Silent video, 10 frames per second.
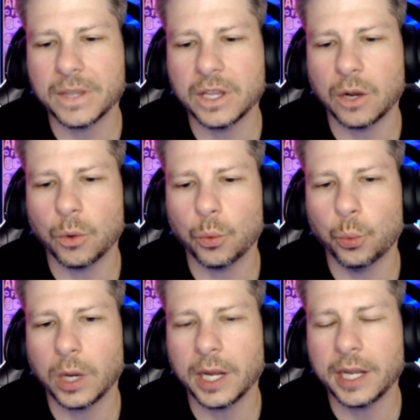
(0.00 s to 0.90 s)
um
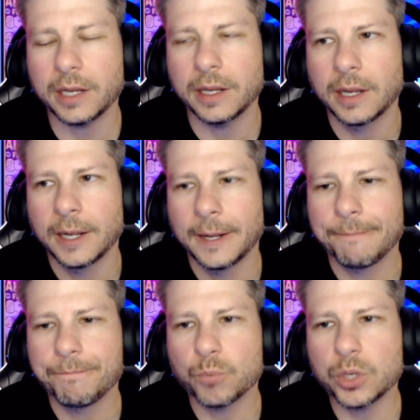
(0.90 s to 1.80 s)
what
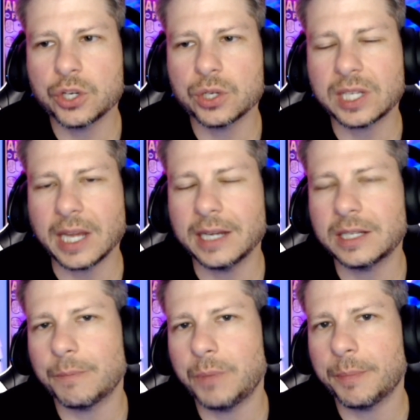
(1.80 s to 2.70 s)
would you say
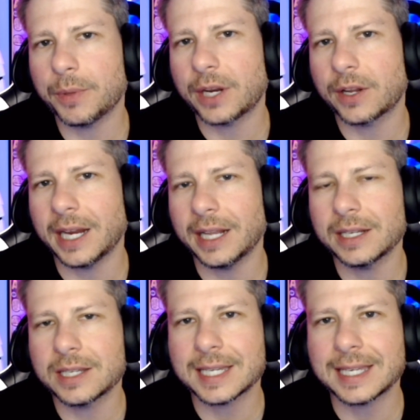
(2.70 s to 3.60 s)
to people that are getting
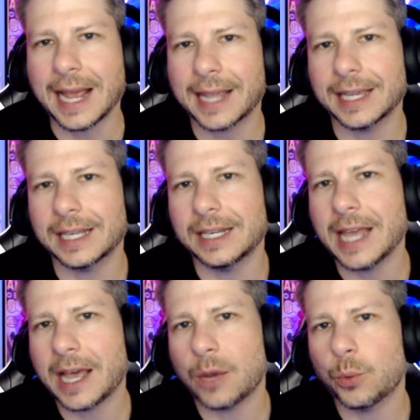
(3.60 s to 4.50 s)
into stacking
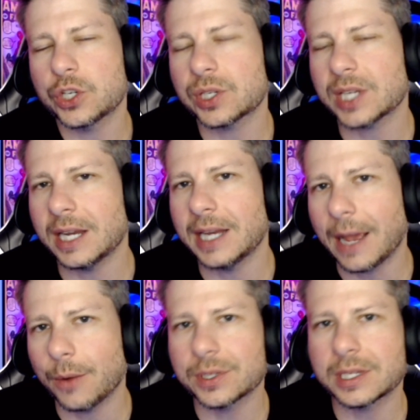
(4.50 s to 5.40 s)
now? Would you say
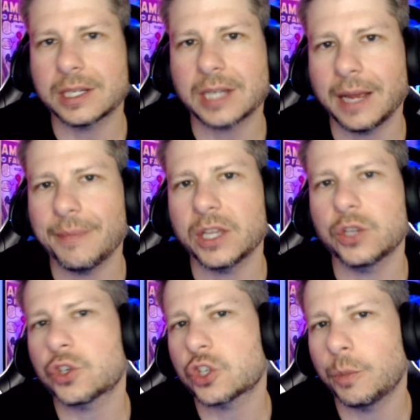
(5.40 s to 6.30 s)
now is the time that
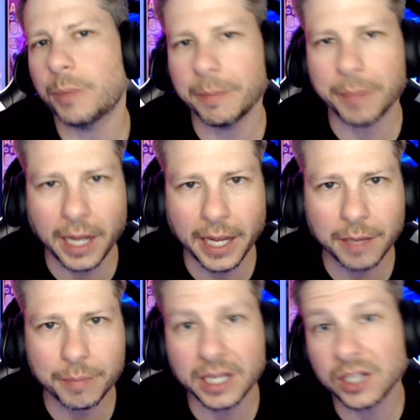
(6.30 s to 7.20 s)
you should be
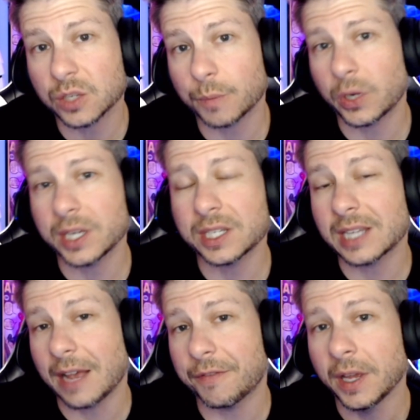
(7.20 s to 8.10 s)
buying because the prices
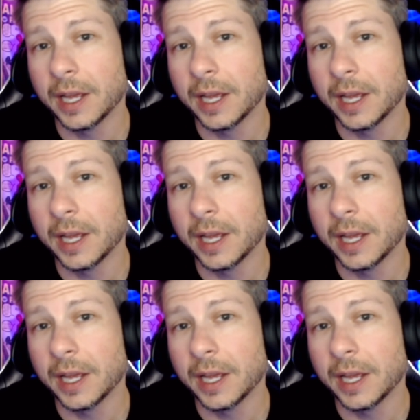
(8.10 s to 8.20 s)
have